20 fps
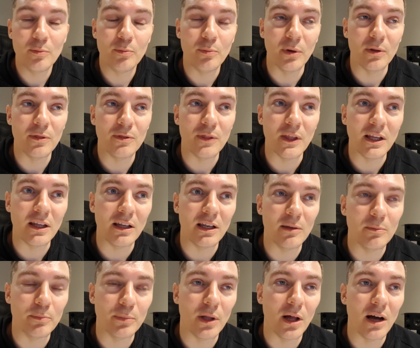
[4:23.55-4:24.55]
But thinking
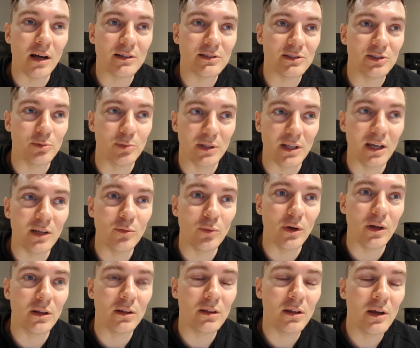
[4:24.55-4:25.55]
in blocks to begin
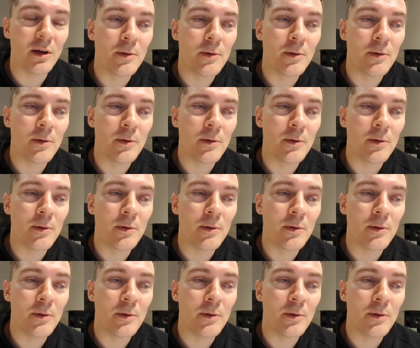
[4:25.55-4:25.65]
with